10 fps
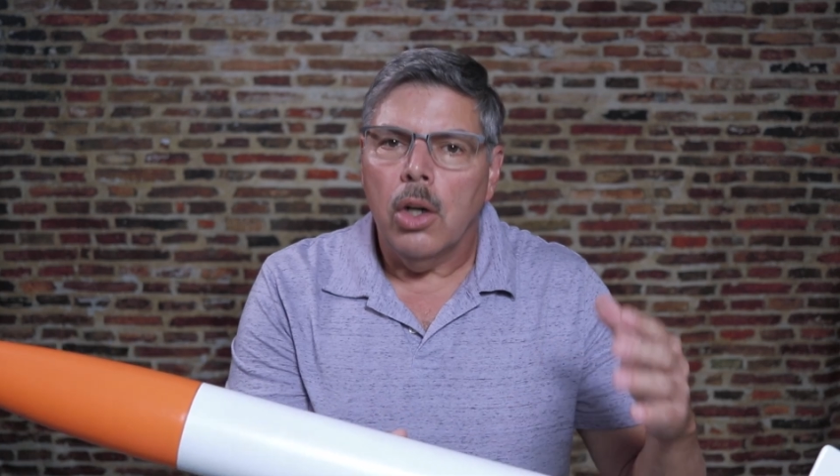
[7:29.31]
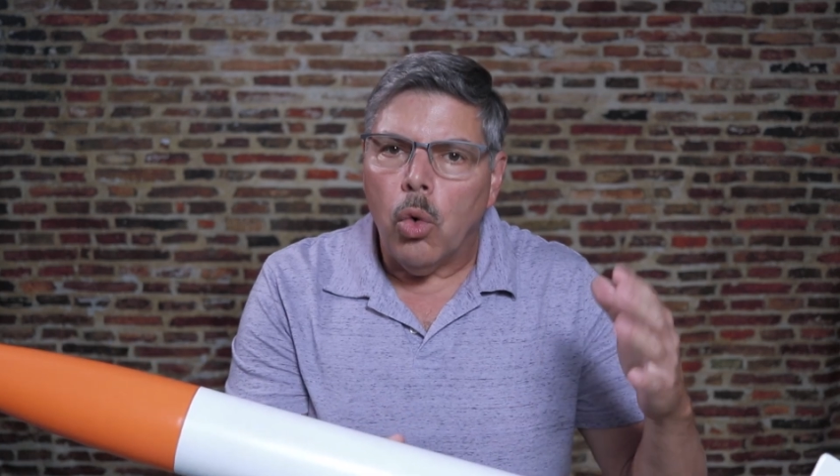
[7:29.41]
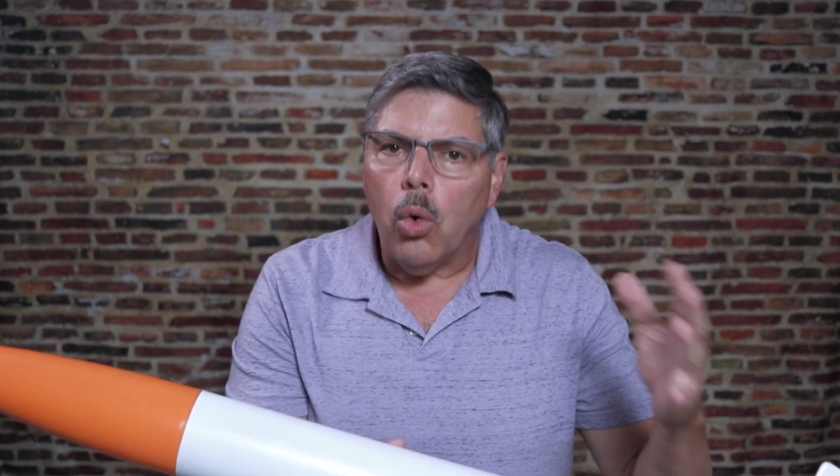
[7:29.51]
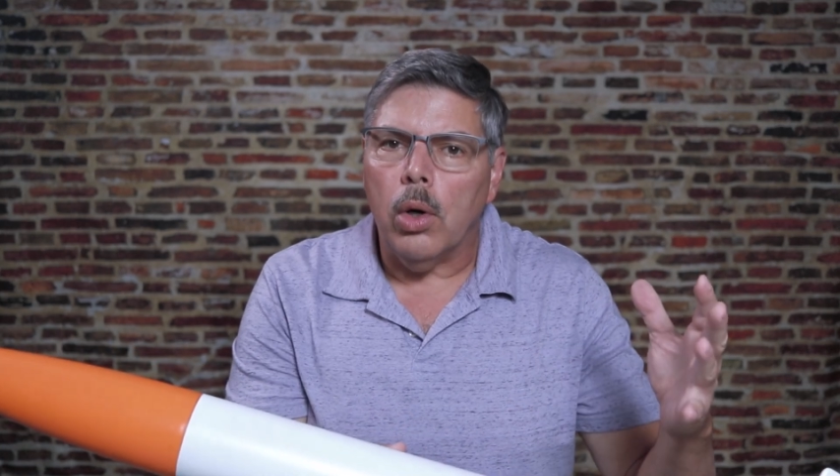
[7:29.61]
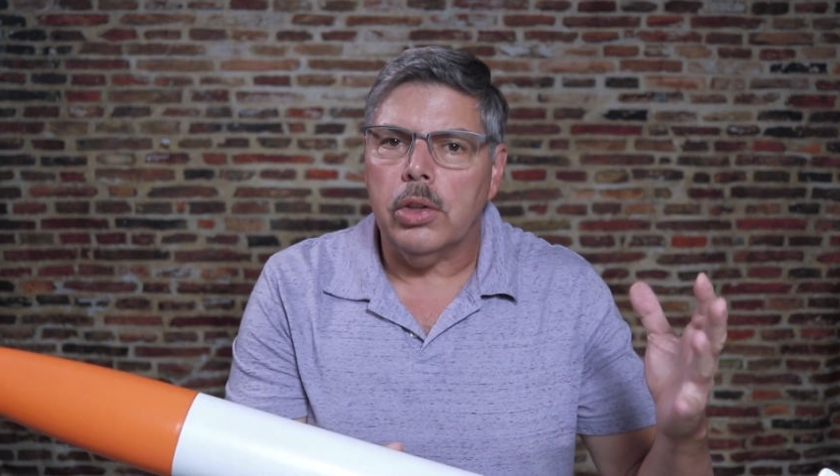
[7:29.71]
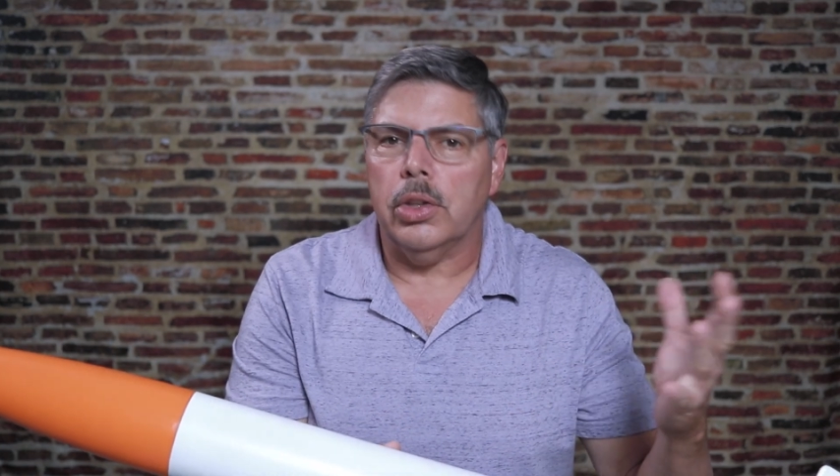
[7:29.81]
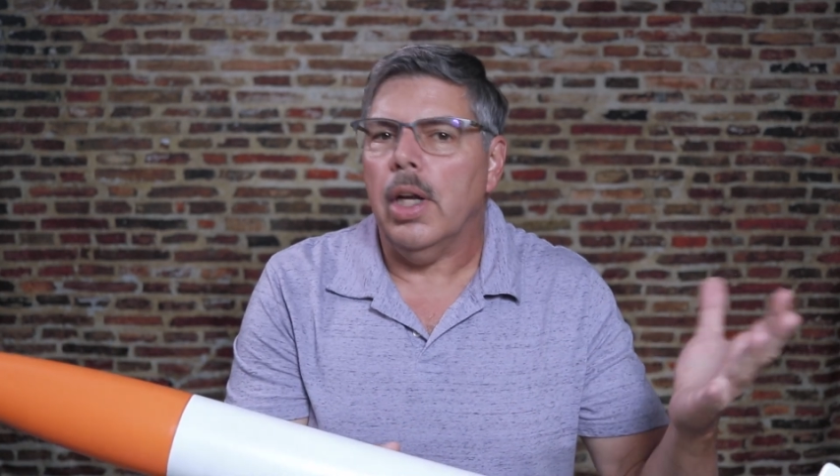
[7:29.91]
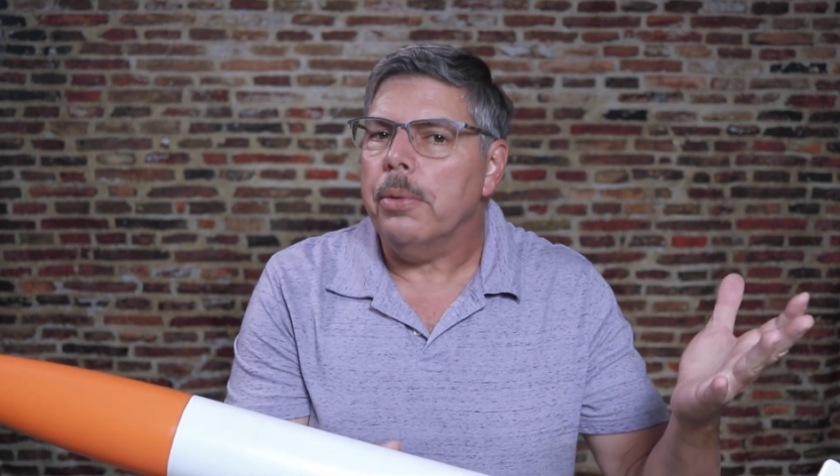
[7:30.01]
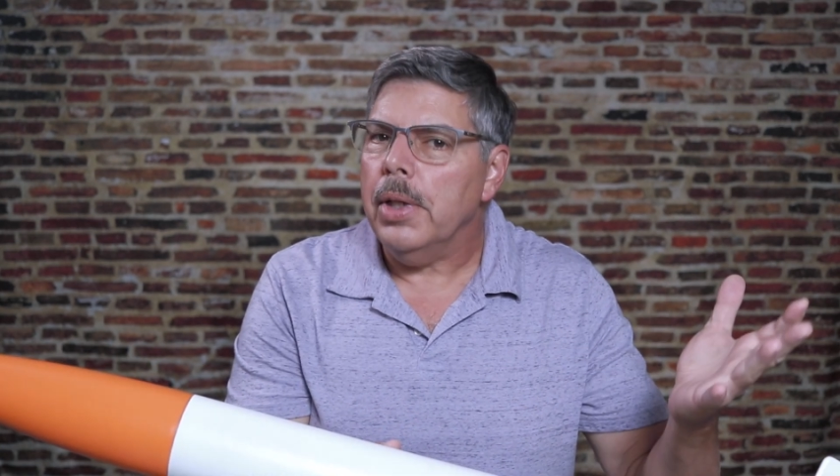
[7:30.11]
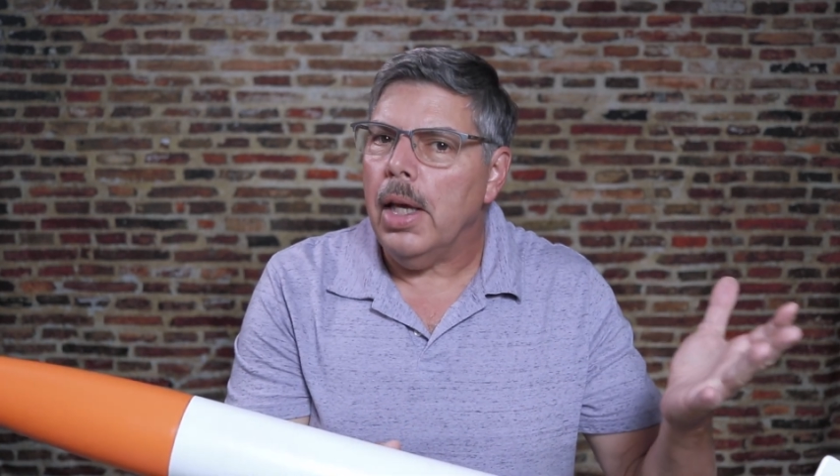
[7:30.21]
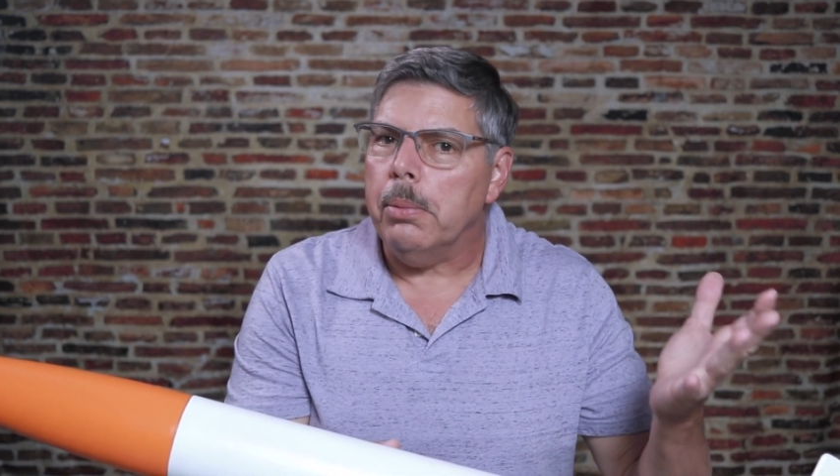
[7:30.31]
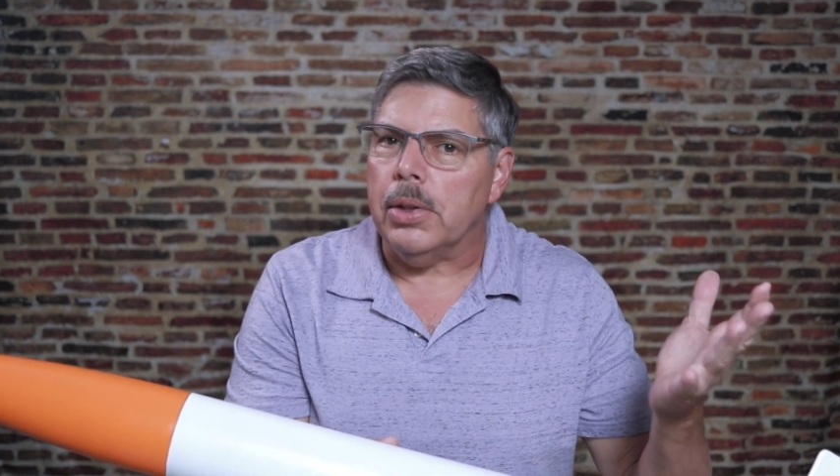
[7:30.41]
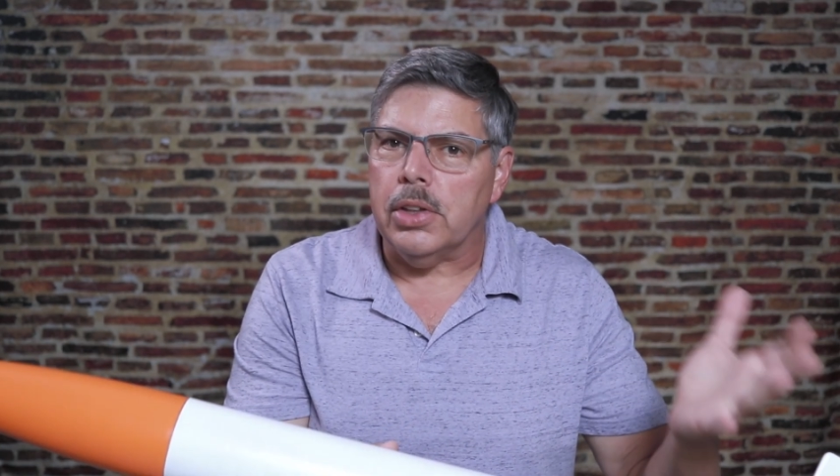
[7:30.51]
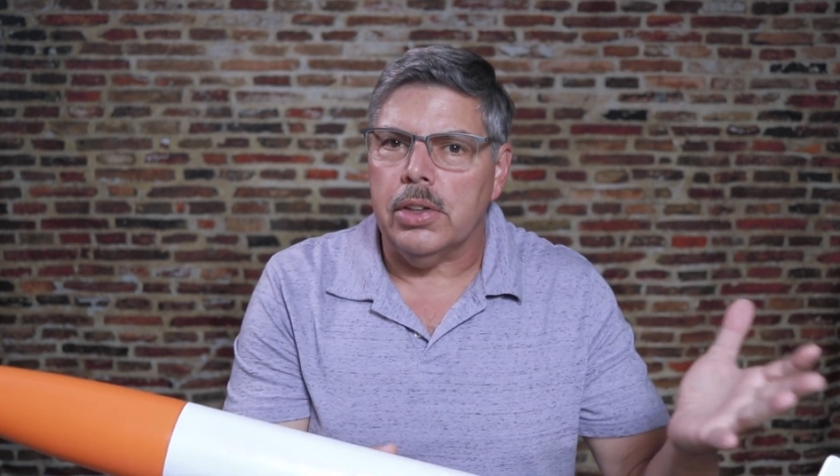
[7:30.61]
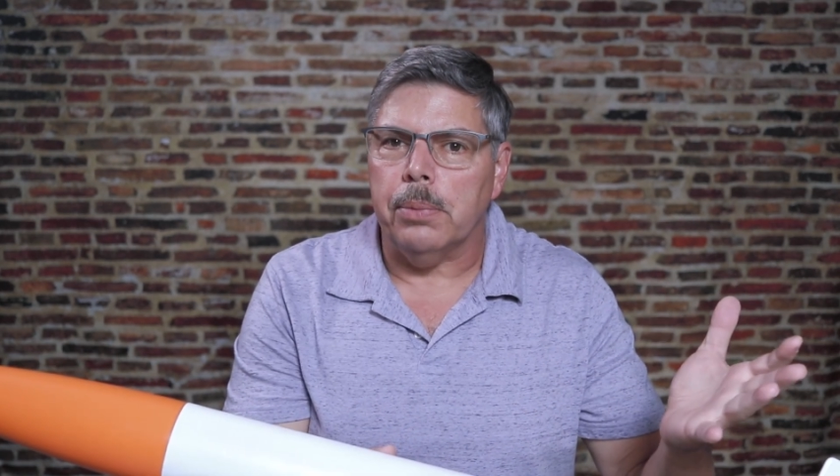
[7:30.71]
or should I rename
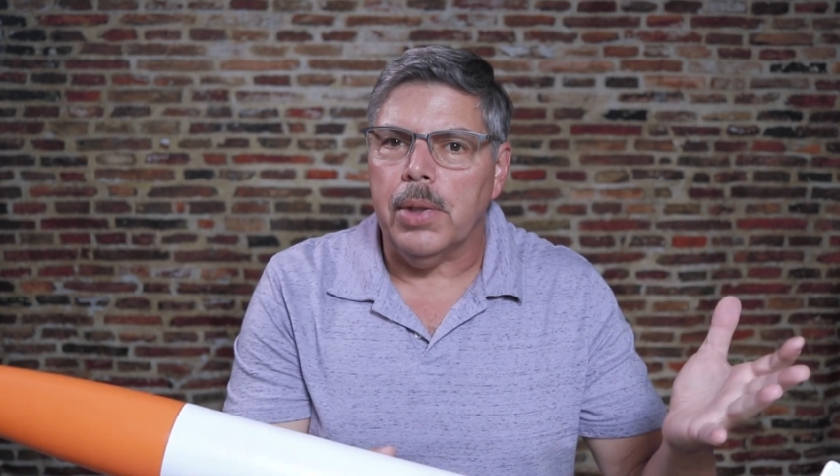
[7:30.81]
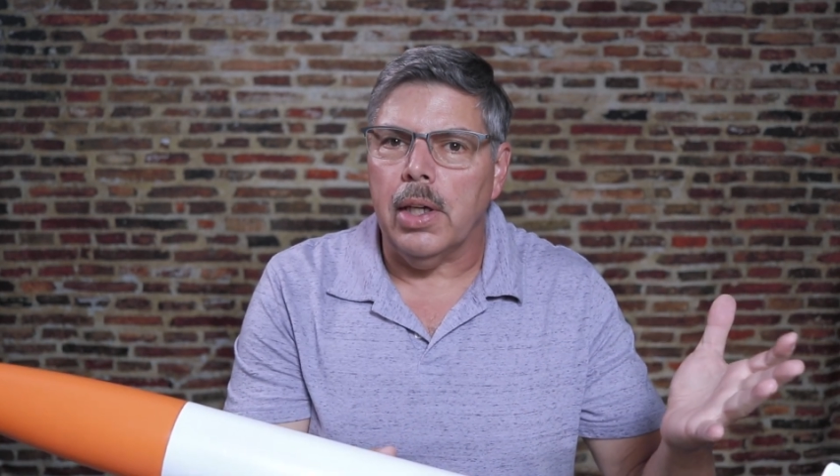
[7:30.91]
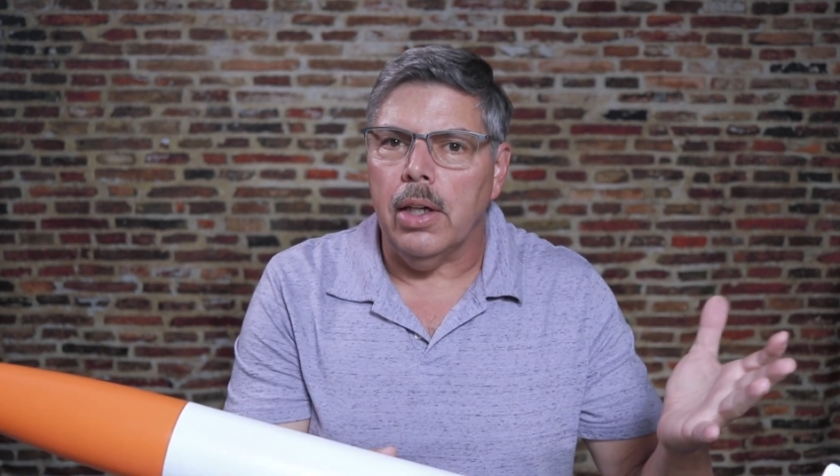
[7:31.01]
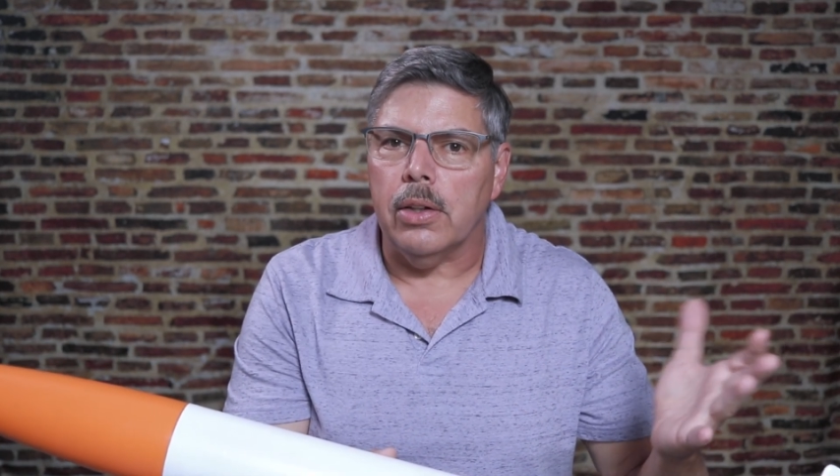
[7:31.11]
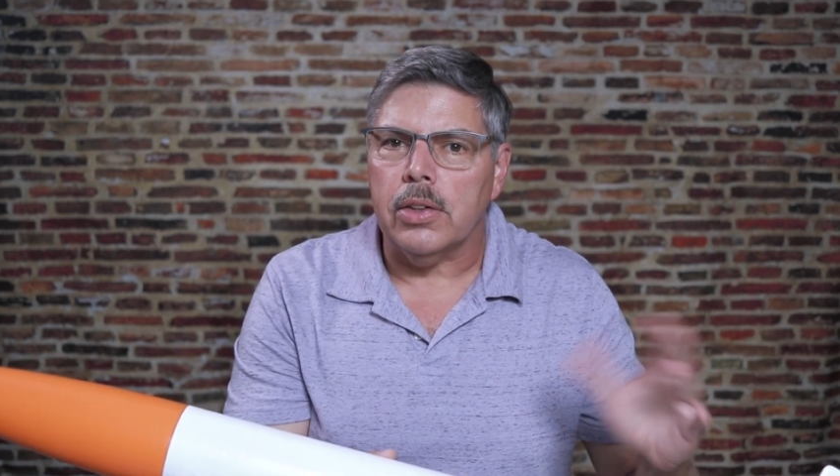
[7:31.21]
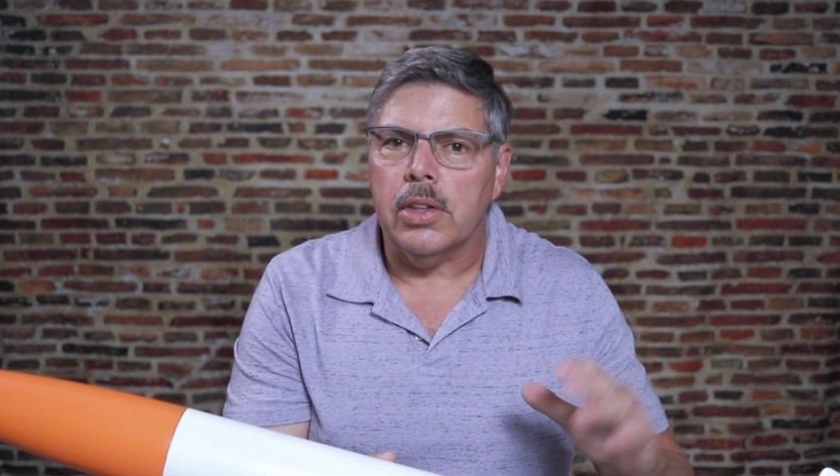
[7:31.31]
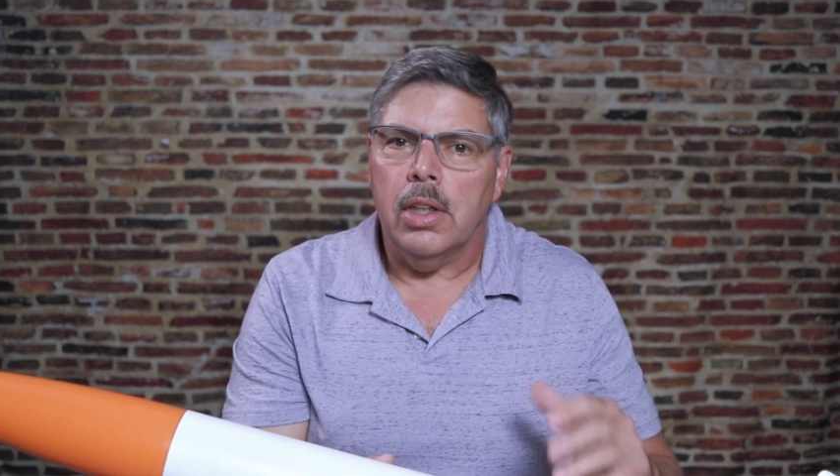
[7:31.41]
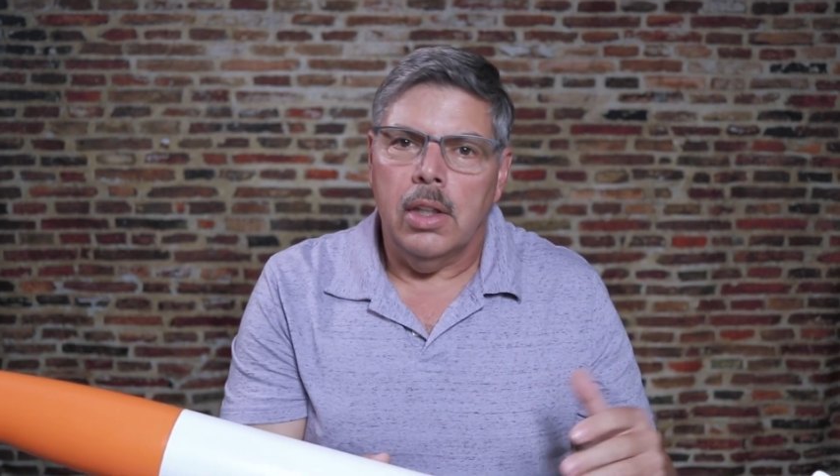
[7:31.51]
it to something else?